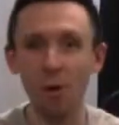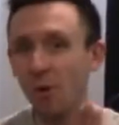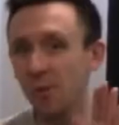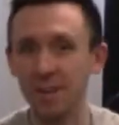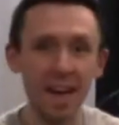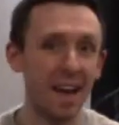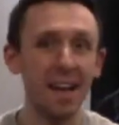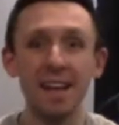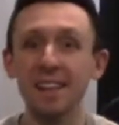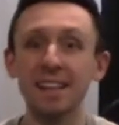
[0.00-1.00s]
Oh
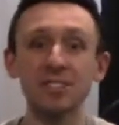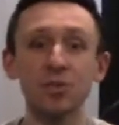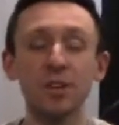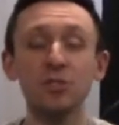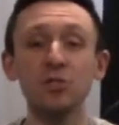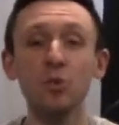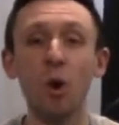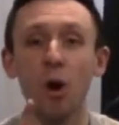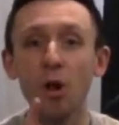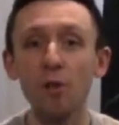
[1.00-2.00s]
yeah, let's try and do
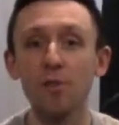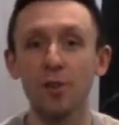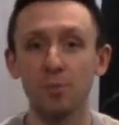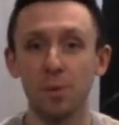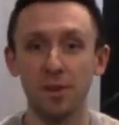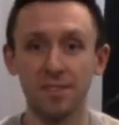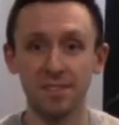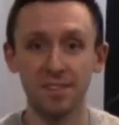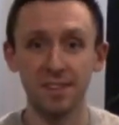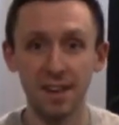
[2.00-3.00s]
all of those
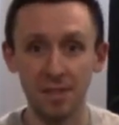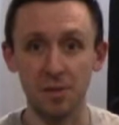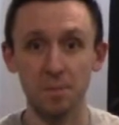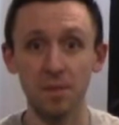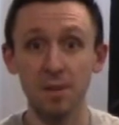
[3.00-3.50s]
parts together.